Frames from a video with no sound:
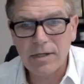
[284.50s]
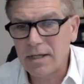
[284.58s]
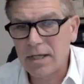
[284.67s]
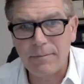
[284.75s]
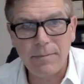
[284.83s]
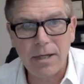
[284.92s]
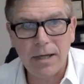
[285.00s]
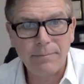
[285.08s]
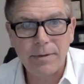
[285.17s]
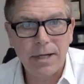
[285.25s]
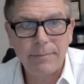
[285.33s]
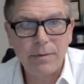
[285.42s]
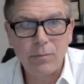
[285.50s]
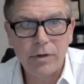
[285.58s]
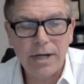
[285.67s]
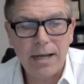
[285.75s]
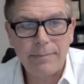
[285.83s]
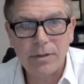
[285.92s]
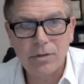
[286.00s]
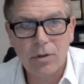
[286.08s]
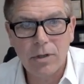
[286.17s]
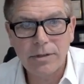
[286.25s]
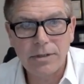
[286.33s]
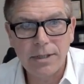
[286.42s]
Hit me up and I'd be more than happy to
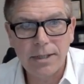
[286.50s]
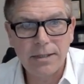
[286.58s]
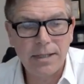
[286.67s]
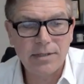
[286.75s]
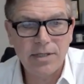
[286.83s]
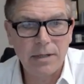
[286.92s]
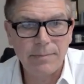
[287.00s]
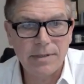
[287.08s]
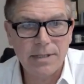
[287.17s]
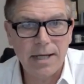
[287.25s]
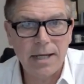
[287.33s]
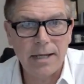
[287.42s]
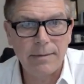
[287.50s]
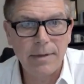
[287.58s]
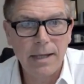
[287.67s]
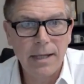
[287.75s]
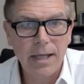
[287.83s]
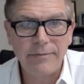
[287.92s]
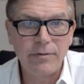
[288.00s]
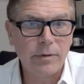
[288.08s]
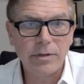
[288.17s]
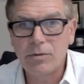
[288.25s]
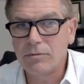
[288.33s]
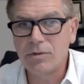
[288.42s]
talk to you and set up a time if you
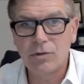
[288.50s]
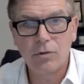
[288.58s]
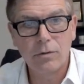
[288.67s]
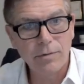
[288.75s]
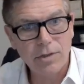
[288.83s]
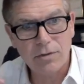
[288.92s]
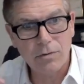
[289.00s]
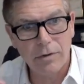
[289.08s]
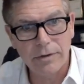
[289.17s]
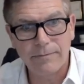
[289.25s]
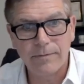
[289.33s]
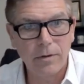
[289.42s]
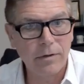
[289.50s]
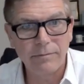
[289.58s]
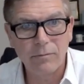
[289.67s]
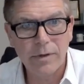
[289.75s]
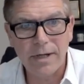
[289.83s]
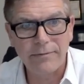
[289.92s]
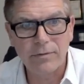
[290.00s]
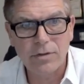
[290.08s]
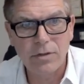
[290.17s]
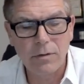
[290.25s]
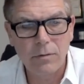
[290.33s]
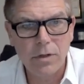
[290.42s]
want to do a Zoom or just on the phone, whatever
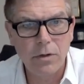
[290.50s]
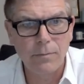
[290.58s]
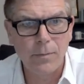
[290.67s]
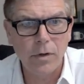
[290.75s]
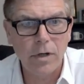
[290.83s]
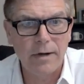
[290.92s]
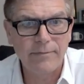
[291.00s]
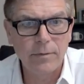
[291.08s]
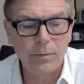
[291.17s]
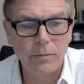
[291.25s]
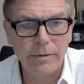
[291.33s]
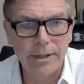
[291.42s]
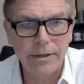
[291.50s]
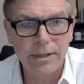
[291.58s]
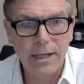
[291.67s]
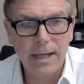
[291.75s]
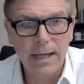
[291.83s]
you're more comfortable with.